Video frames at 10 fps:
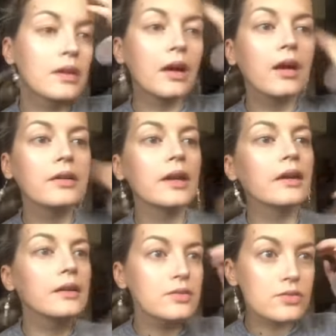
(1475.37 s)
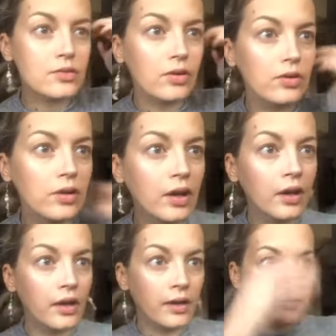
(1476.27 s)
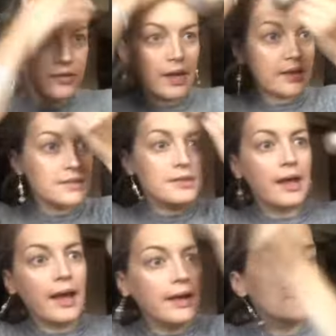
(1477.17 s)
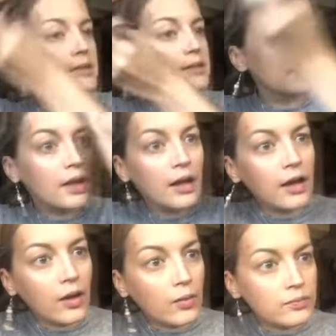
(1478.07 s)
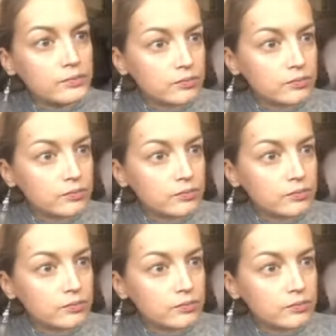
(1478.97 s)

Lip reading: Okay, so that's that. Kind